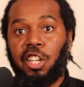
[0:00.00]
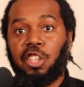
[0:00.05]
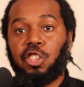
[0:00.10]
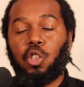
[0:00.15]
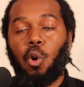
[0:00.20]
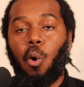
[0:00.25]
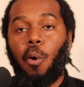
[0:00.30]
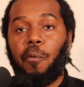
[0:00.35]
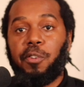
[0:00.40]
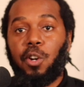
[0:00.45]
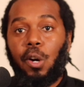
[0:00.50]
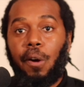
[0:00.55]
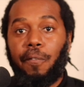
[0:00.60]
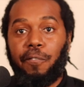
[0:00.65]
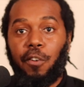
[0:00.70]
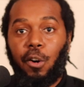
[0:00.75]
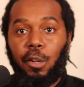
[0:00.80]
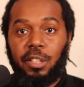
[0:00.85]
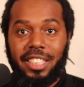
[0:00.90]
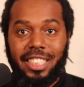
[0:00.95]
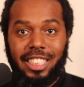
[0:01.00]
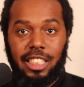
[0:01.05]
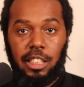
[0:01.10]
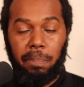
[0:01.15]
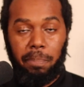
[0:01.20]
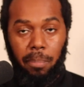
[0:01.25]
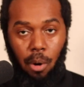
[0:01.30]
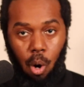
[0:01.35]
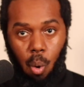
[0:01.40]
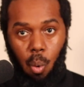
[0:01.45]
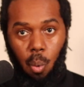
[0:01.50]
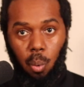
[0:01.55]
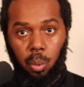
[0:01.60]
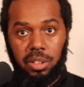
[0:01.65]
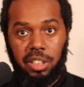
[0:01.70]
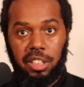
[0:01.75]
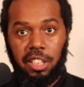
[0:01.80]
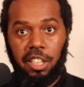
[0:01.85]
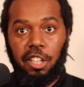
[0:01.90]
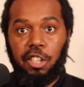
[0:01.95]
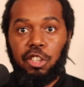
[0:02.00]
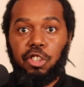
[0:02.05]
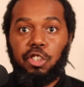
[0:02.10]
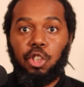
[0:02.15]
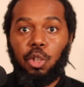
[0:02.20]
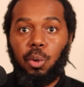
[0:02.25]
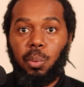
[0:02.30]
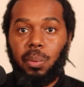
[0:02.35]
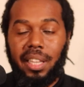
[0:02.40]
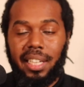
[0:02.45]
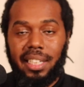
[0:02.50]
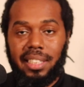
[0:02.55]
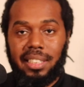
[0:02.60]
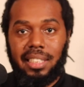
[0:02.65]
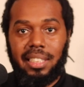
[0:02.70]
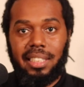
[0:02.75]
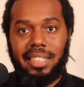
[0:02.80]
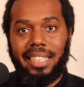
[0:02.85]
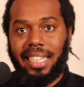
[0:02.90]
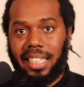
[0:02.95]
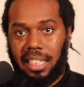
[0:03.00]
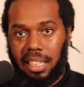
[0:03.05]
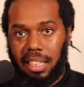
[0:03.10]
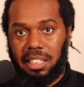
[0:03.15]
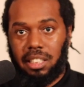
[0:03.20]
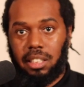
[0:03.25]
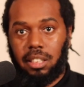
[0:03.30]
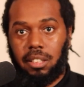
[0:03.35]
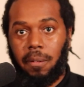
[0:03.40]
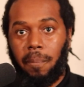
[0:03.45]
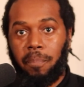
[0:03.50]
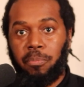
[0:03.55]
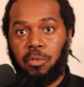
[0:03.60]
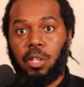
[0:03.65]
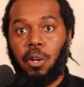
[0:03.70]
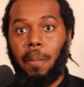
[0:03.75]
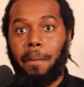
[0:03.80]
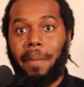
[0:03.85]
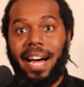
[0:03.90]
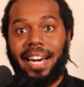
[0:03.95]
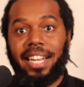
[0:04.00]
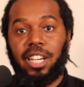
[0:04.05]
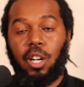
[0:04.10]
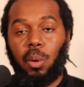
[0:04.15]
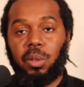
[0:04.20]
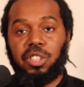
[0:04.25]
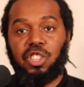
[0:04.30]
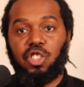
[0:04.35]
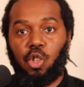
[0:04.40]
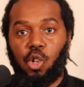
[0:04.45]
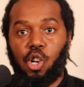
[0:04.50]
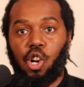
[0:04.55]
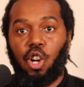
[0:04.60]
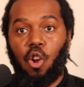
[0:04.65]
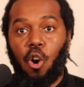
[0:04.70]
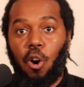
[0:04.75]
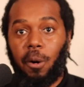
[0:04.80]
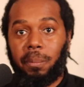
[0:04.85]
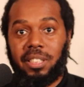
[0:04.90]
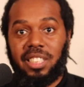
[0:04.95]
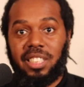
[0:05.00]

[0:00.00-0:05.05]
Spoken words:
So if you're first exposed to this sickness, your body goes through the alarm